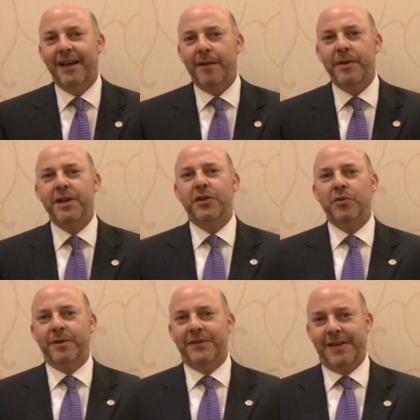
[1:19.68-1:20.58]
I've been to
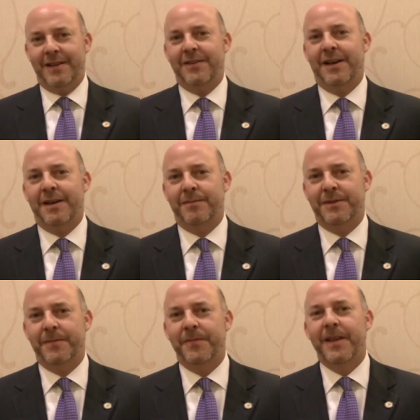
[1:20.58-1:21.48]
Cuba 10
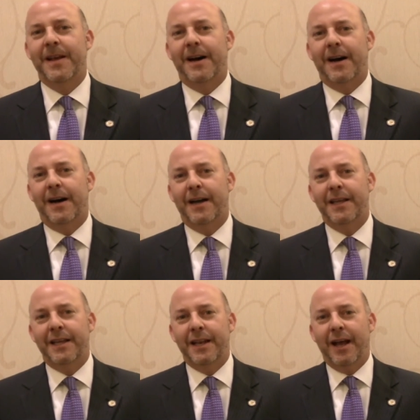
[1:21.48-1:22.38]
times. Uh,
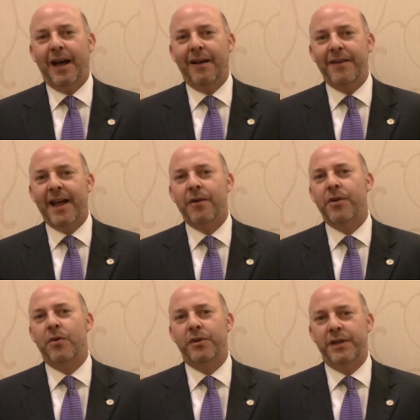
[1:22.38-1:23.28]
I now
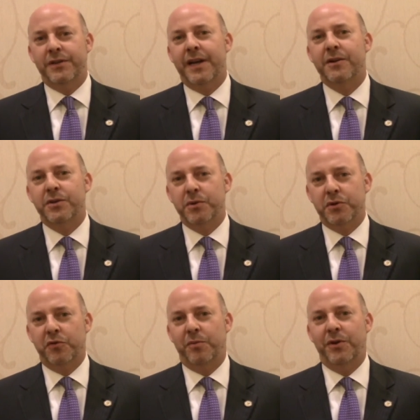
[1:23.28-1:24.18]
know the entire
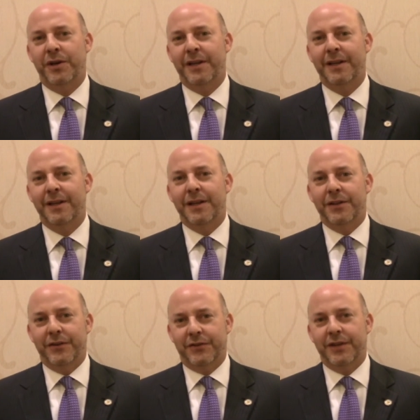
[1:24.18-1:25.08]
Jewish community,
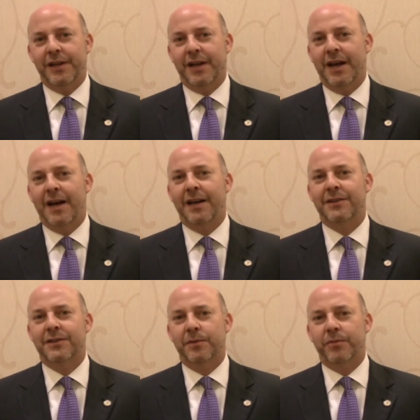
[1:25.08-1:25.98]
the
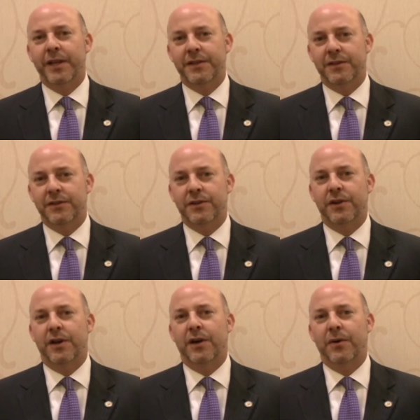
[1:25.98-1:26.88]
synagogues, the places to
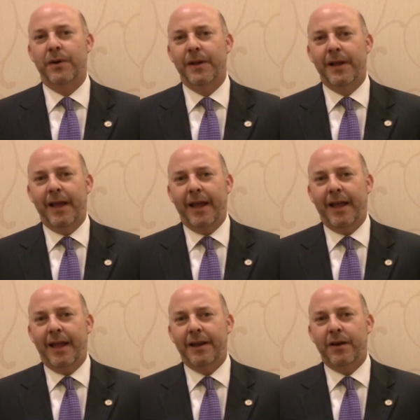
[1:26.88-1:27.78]
go,
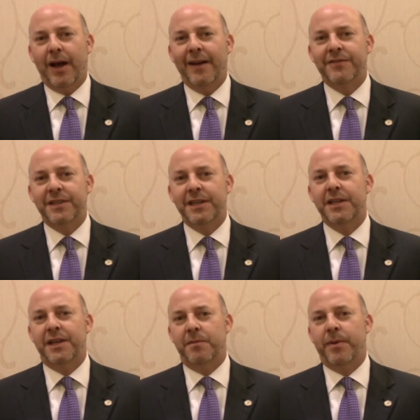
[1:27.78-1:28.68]
and I've seen
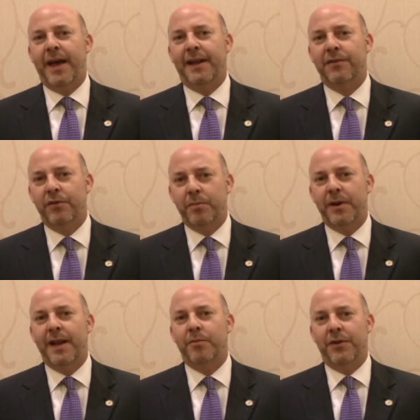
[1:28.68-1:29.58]
the impact of what
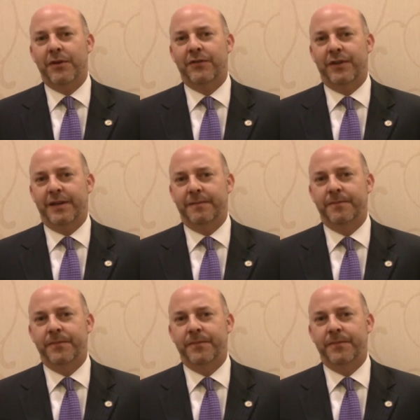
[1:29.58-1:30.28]
B'nai has done.